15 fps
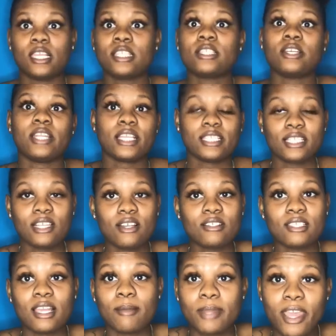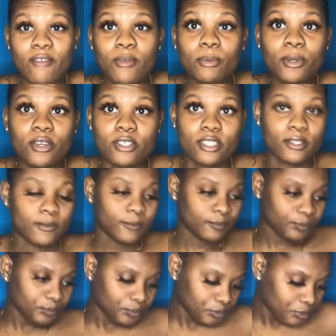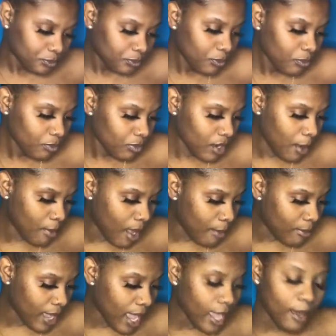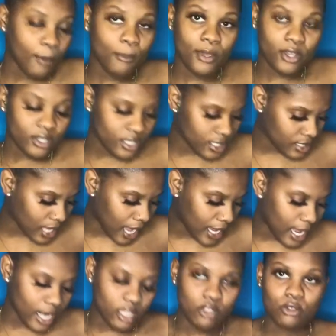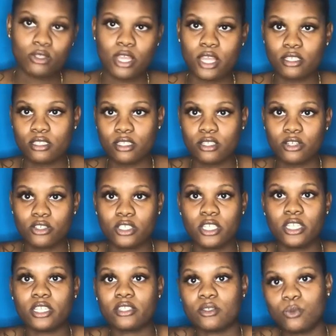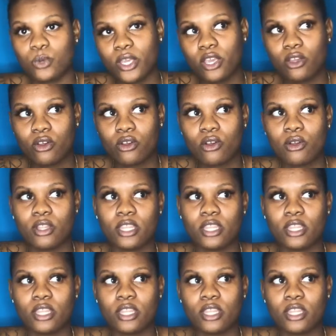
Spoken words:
So that's a long time to have a piercing. My back piercings I got in 2013 as well.